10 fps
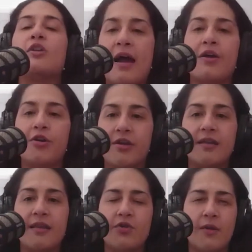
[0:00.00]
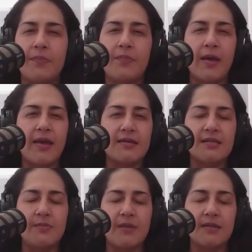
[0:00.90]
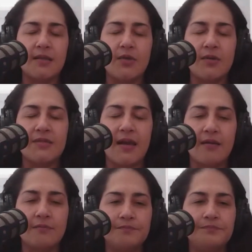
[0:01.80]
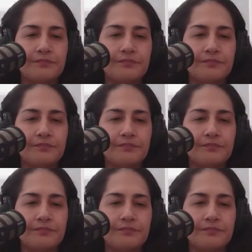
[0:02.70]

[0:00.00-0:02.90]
hierarchy level, I guess is basically what I'm saying.